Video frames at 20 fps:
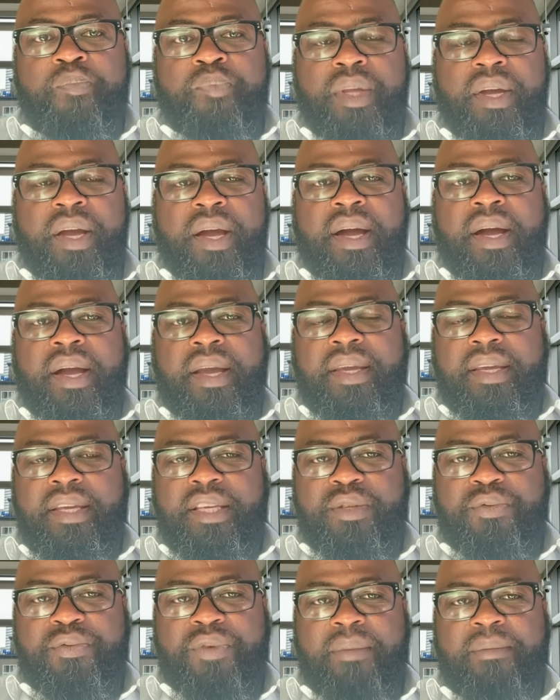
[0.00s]
uh,
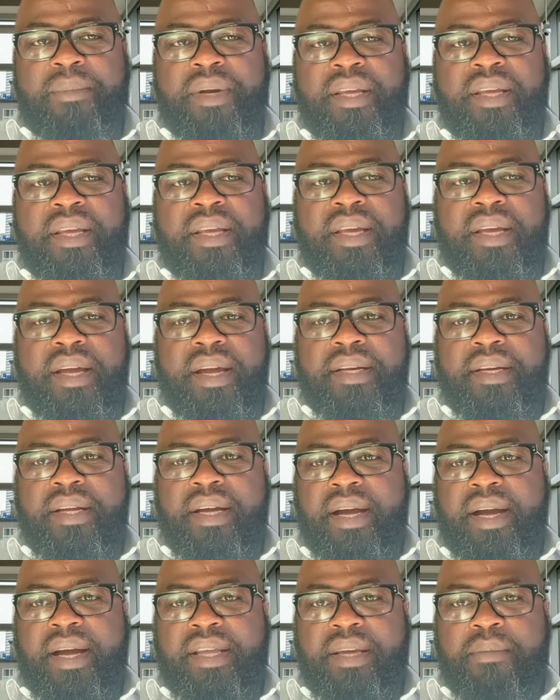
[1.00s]
his family and uh,
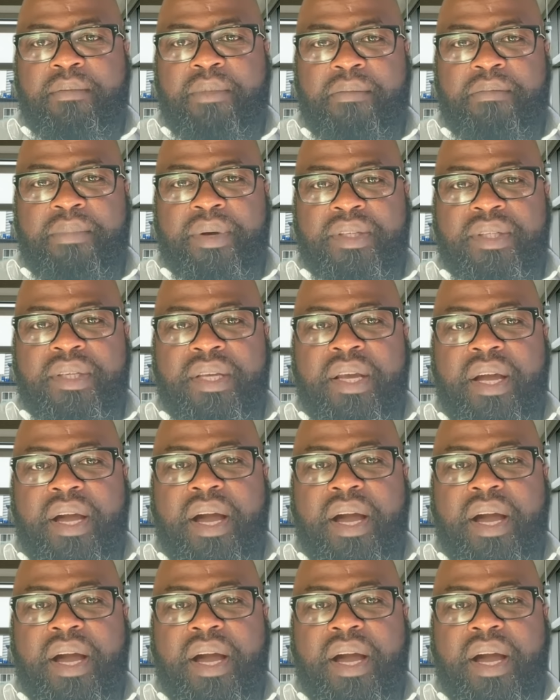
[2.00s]
other members